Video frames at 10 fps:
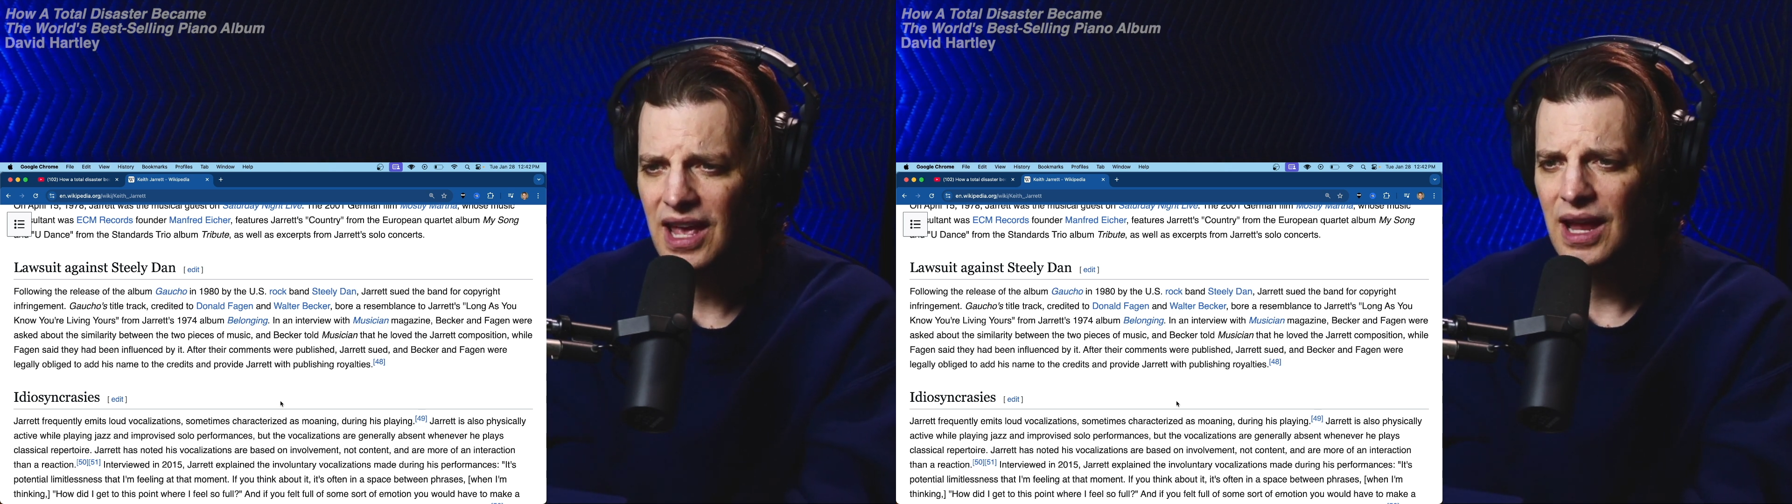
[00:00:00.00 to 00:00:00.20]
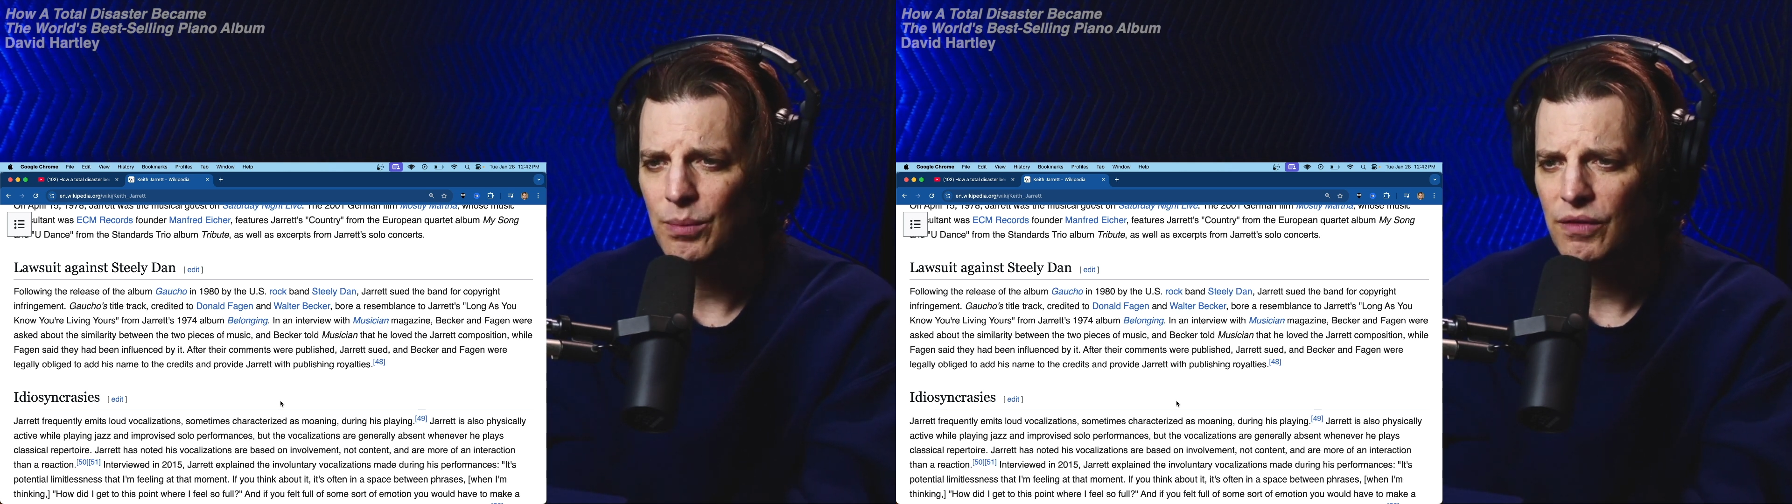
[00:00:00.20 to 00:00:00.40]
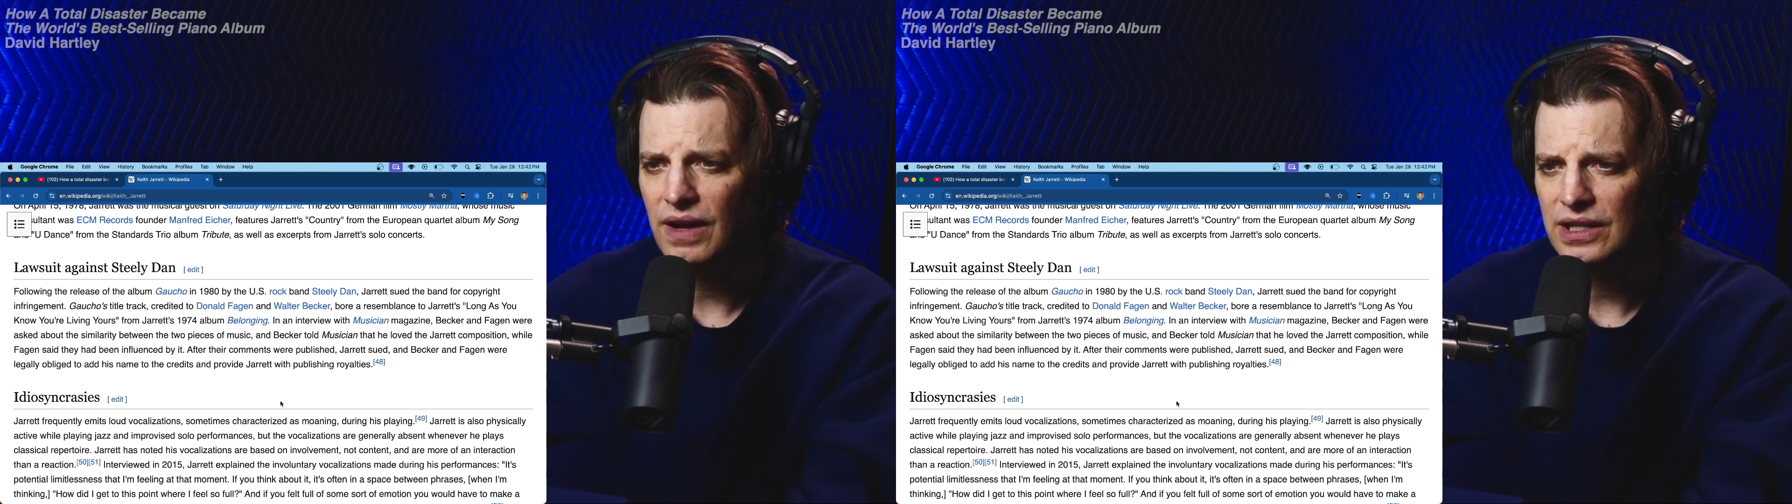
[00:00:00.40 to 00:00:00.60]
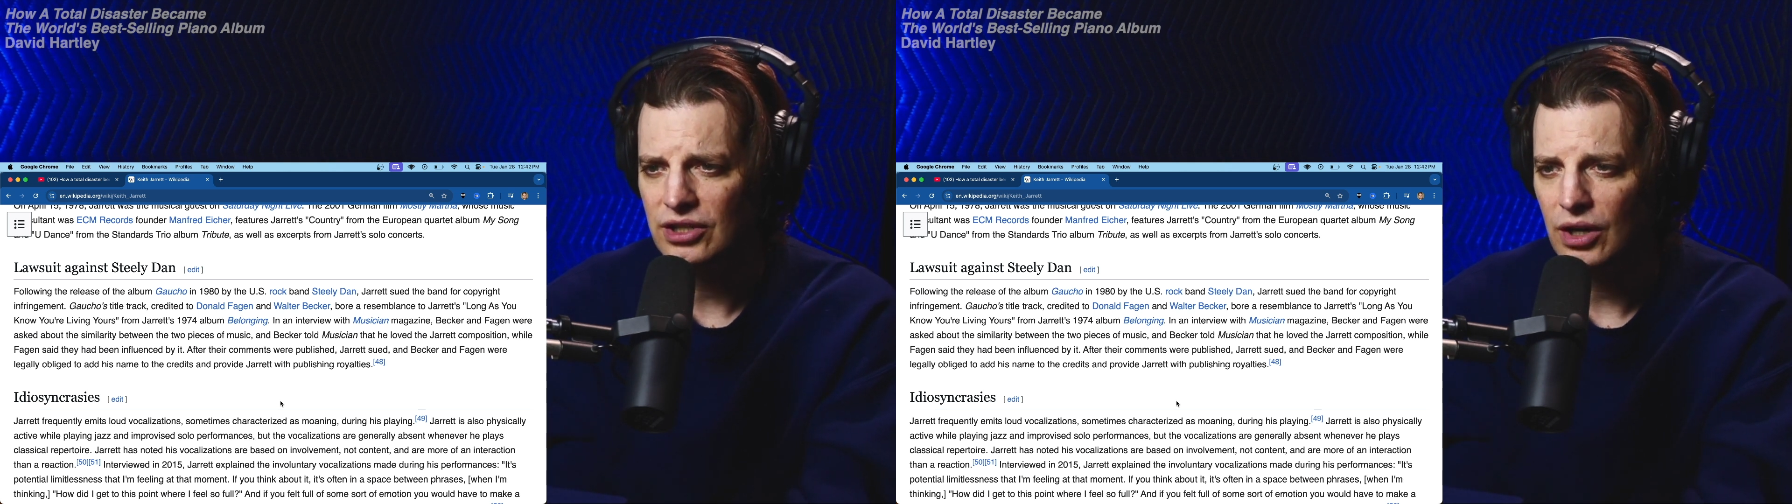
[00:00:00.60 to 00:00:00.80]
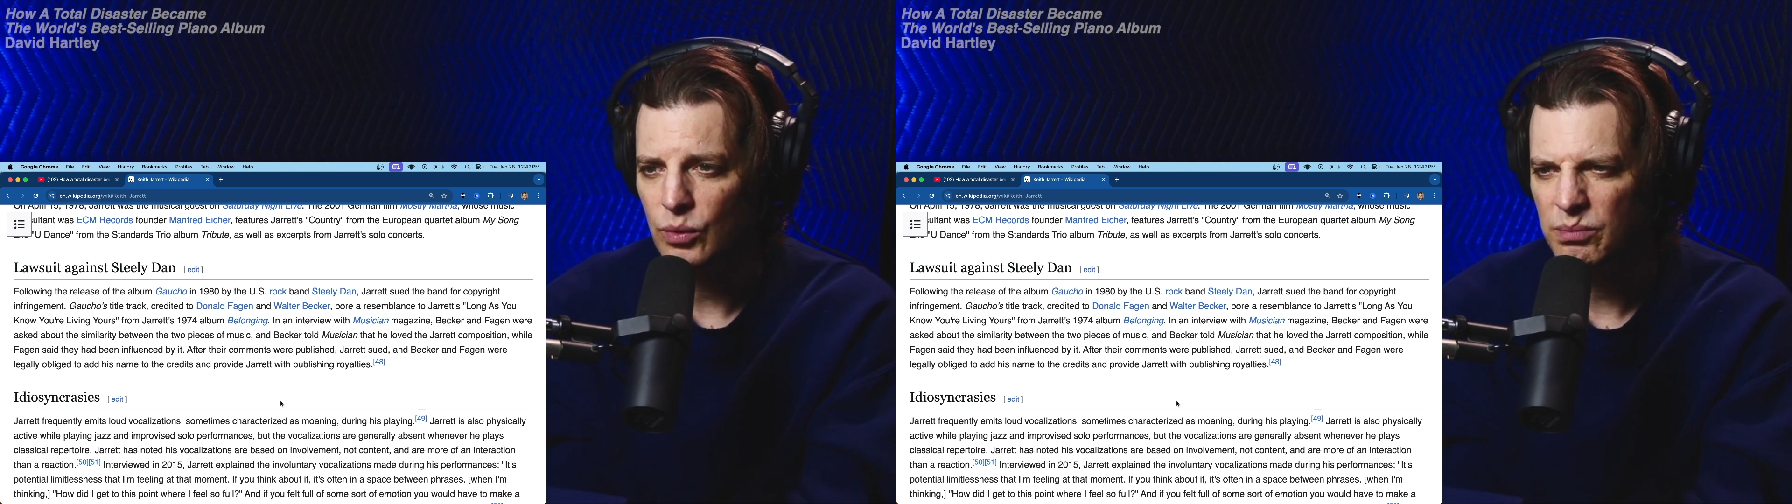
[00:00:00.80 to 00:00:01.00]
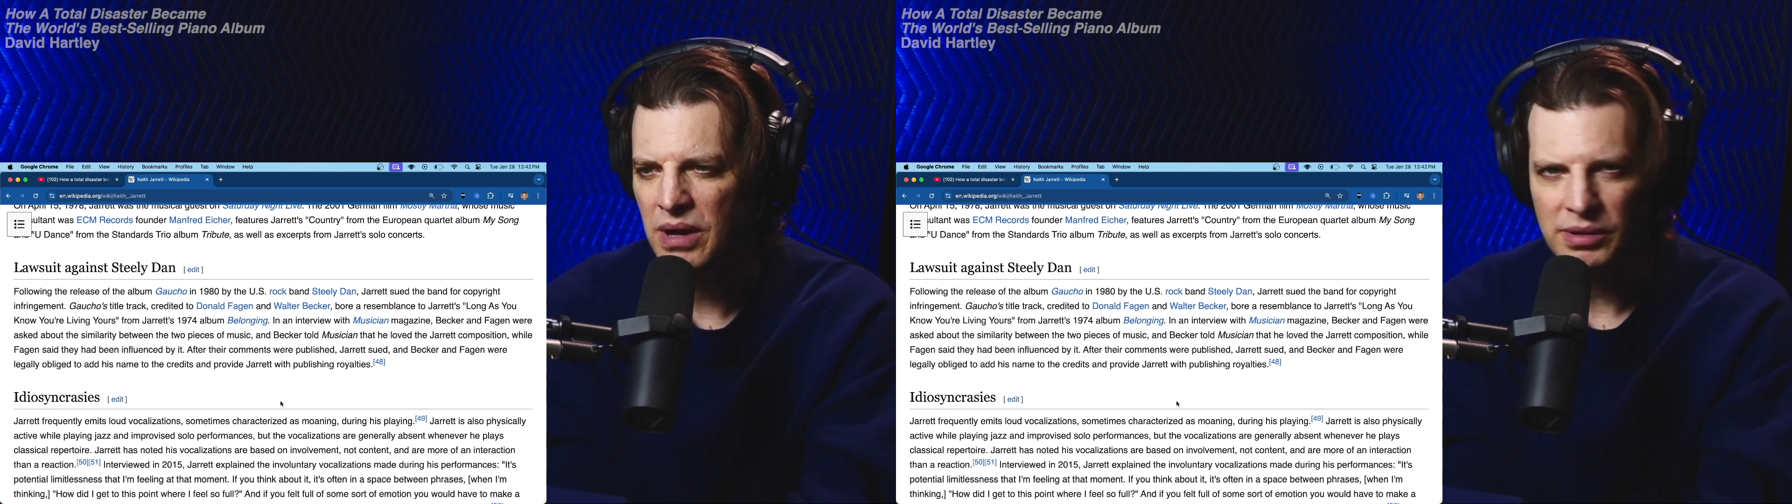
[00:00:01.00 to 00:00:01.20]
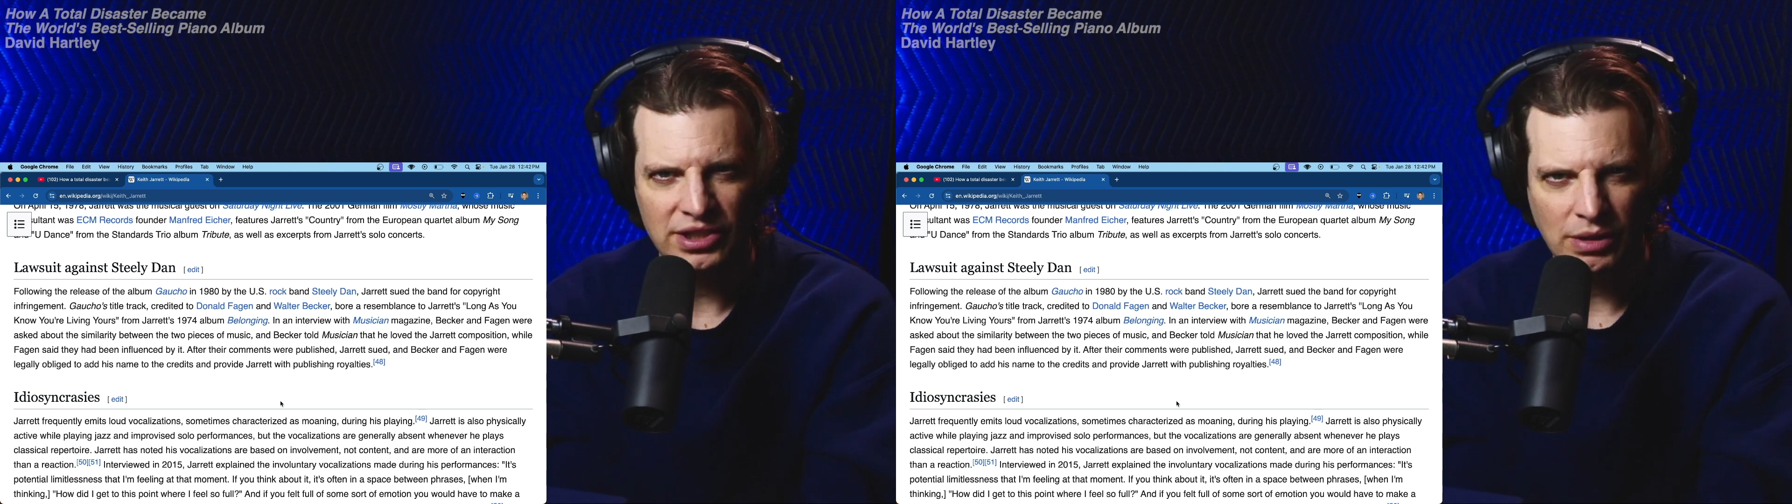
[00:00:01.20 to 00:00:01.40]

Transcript: and provide Jarrett with publishing